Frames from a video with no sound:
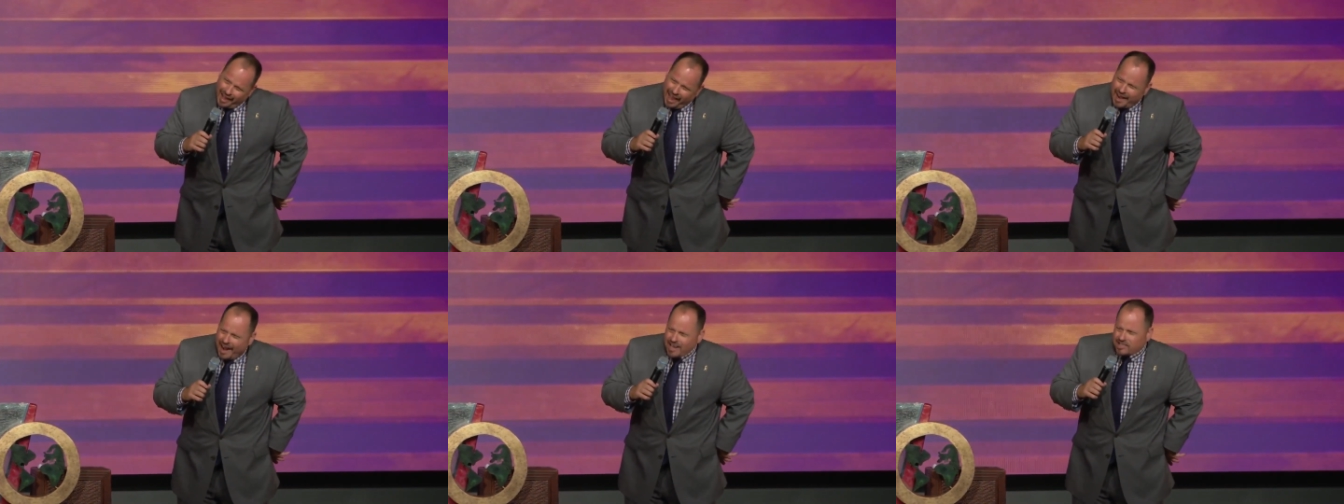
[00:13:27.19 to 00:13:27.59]

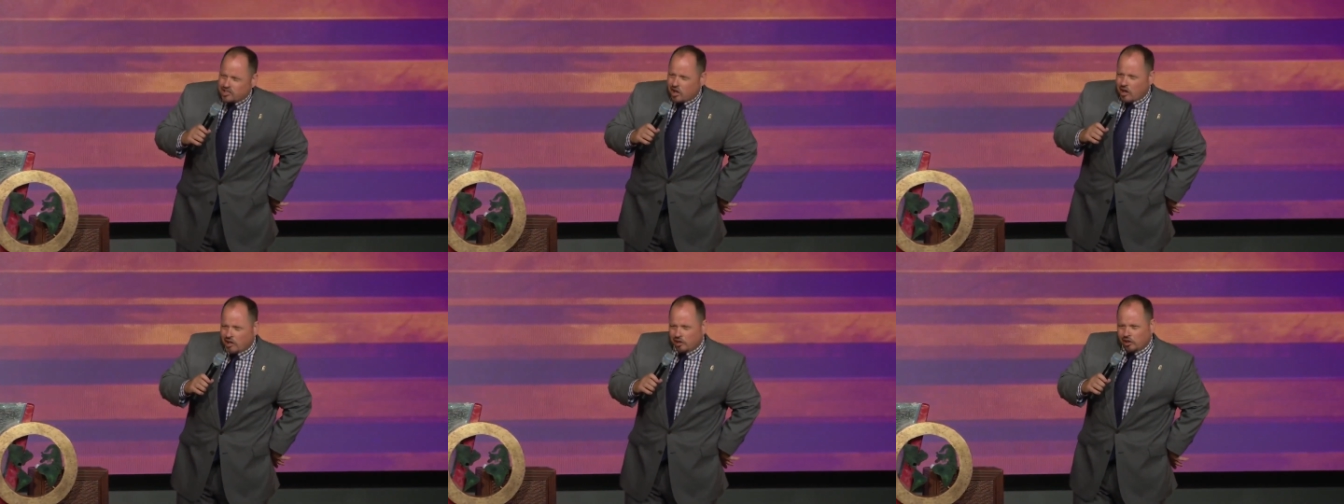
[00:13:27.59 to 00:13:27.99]
And I
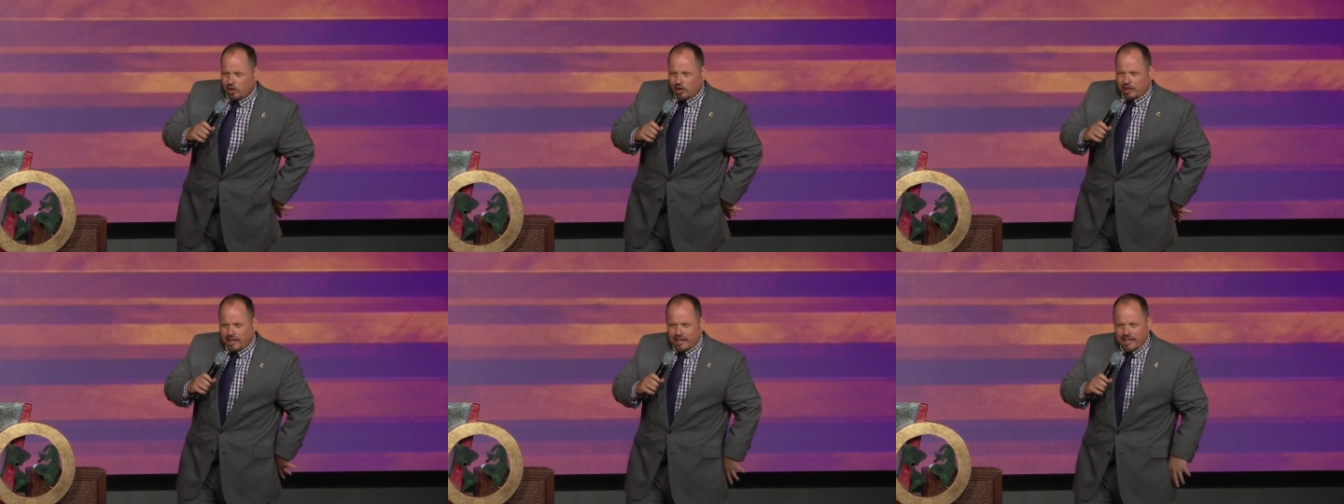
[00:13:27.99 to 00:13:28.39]
started
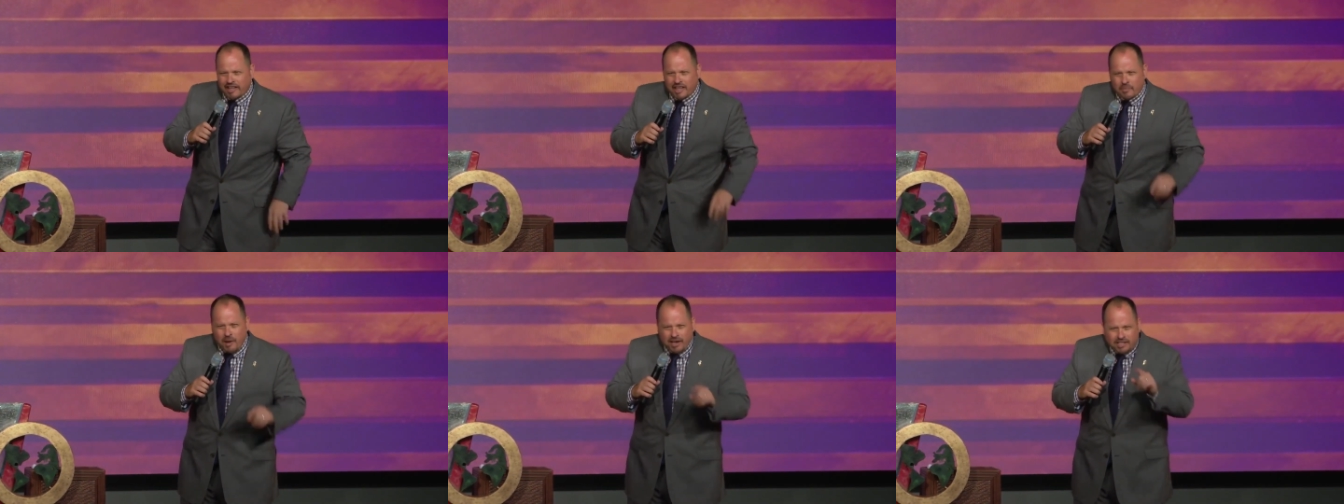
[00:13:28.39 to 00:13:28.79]
looking at
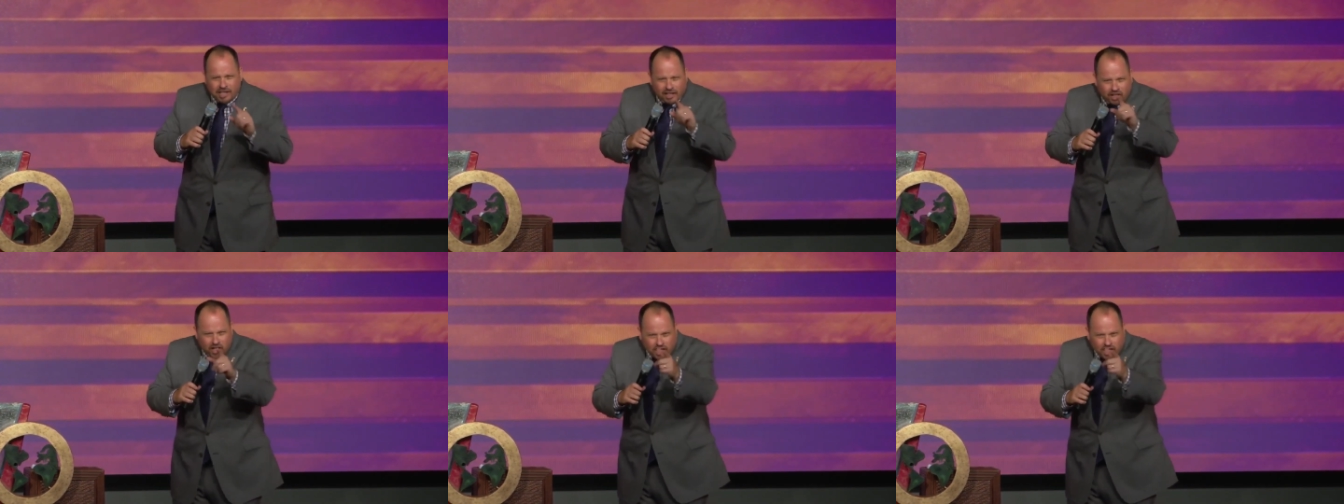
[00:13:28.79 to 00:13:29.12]
them. I said,